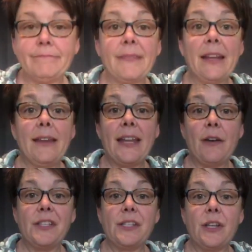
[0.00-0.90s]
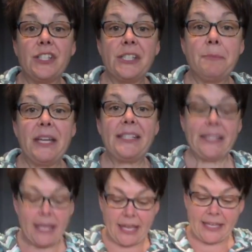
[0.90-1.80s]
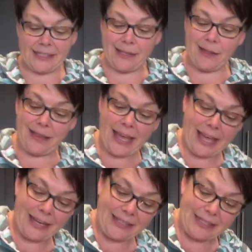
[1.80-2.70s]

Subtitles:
And now it's all just bite size. I'll add it